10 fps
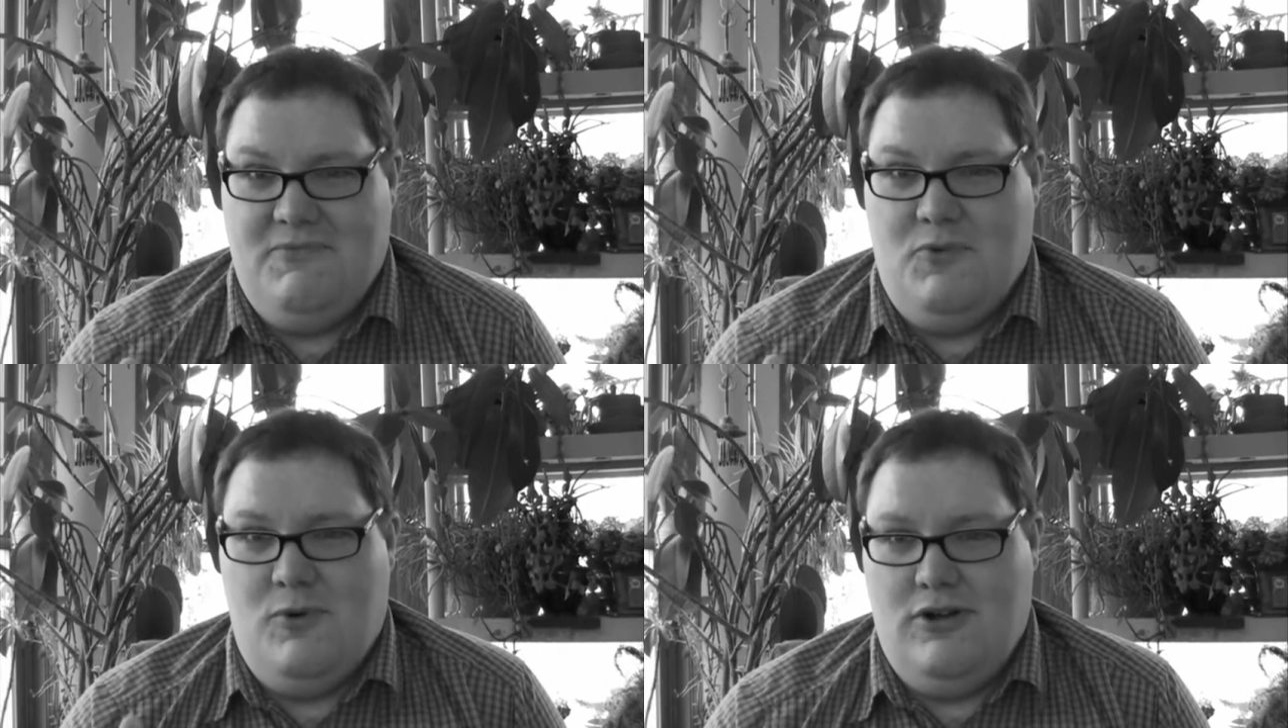
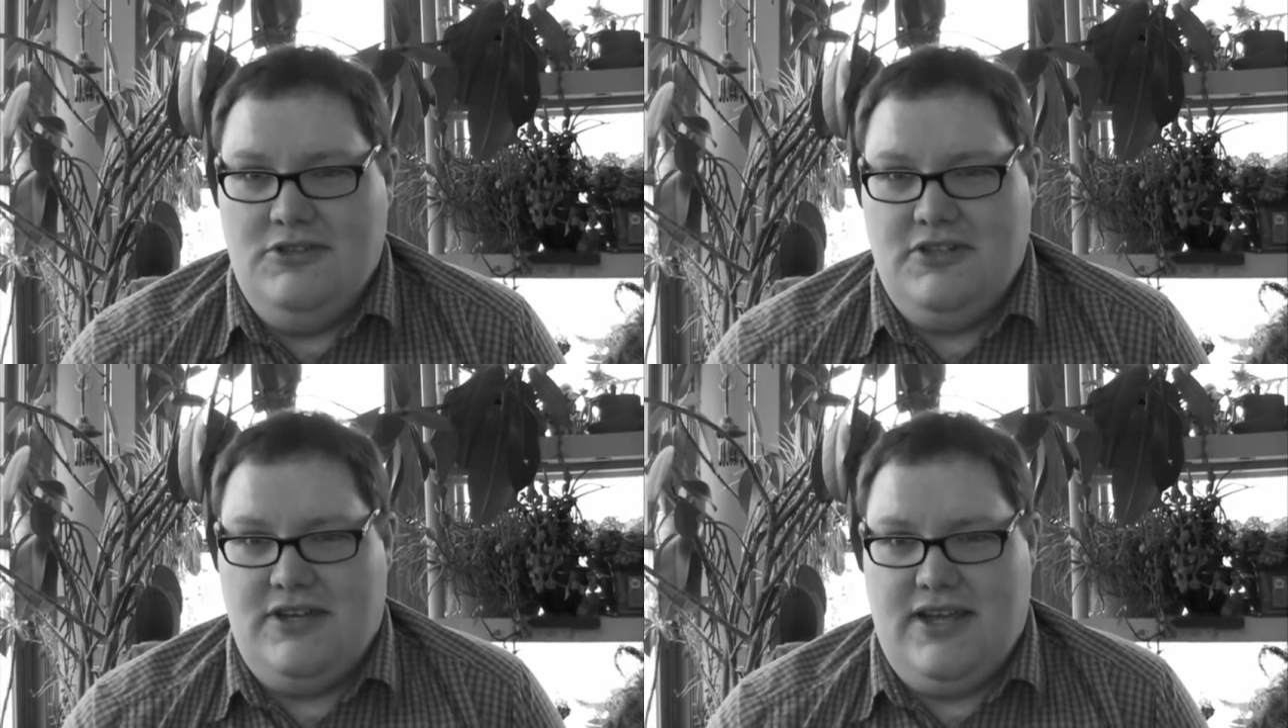
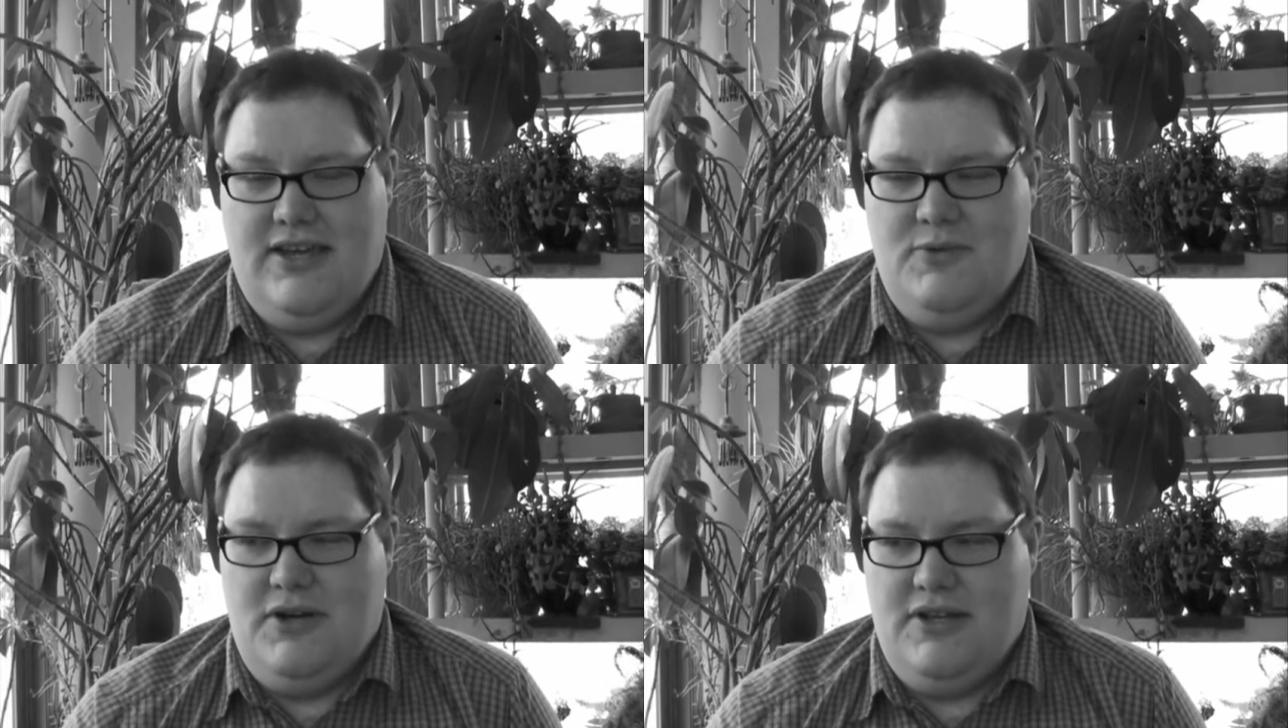Walter
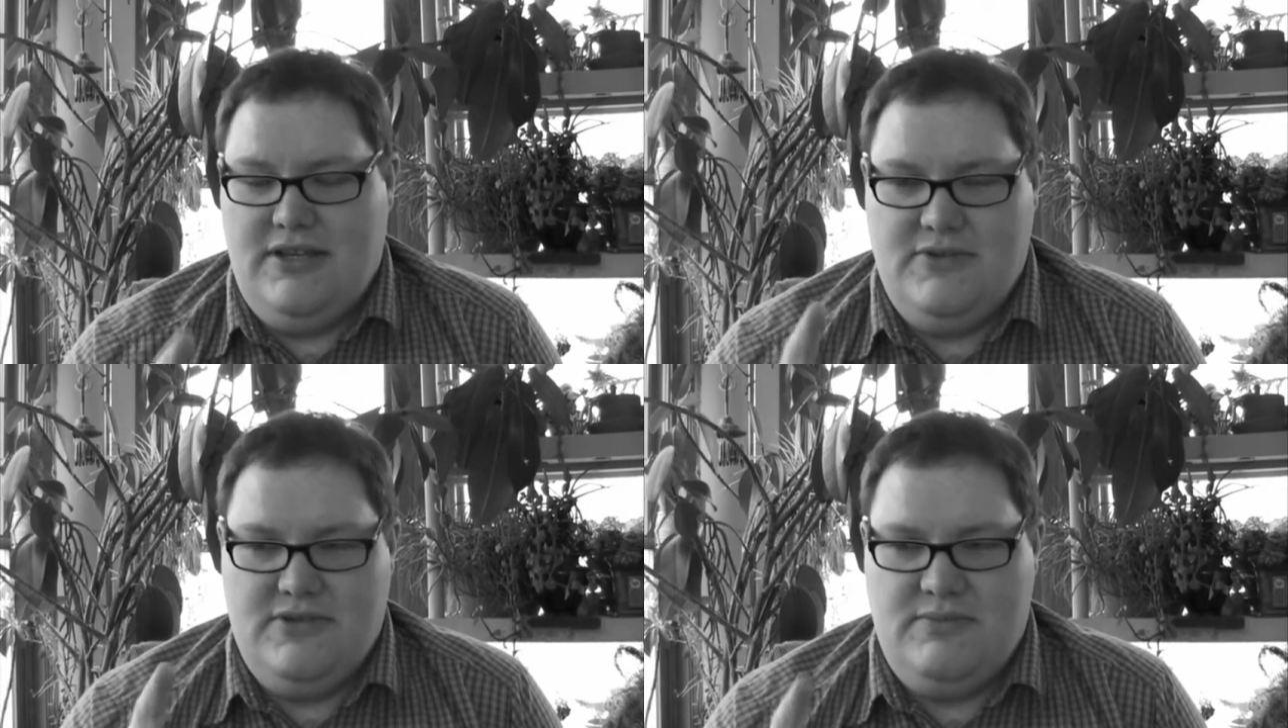Cadwell,
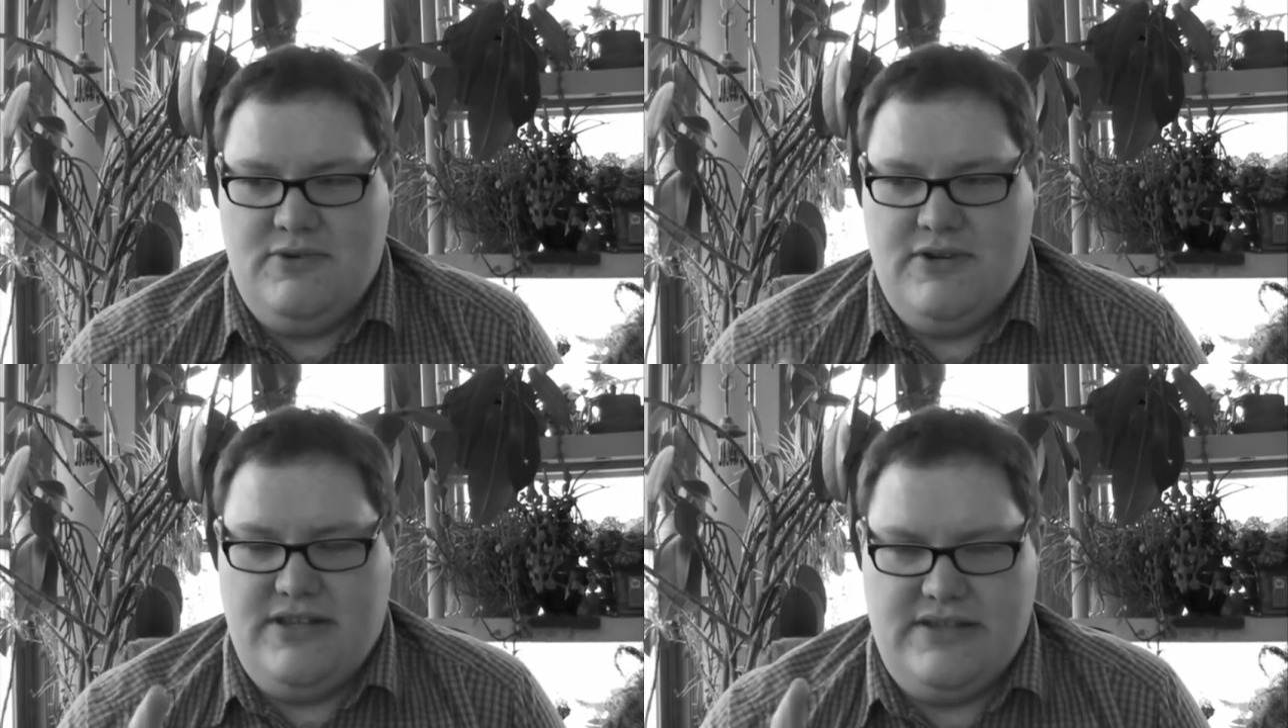he was
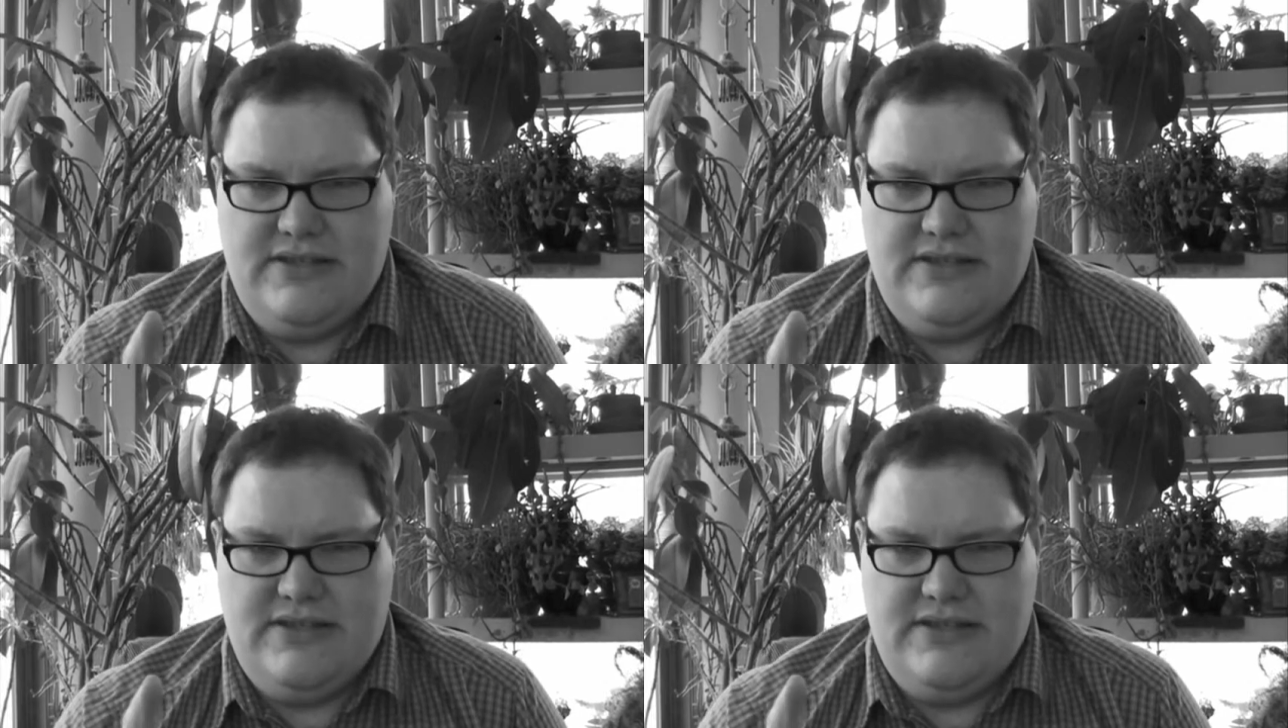born in